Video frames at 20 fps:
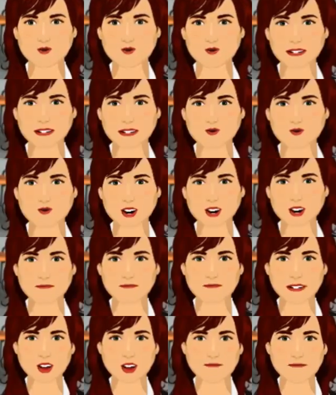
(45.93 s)
where we were
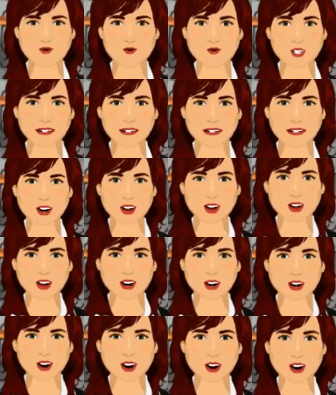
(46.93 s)
able to purchase
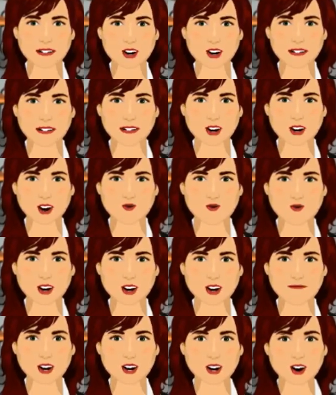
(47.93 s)
some technology
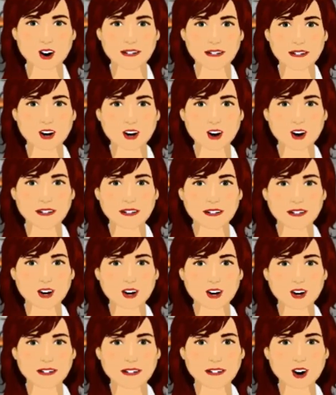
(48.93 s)
including
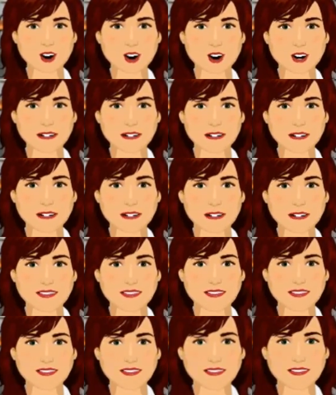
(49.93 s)
Makey-Makeys and circuits.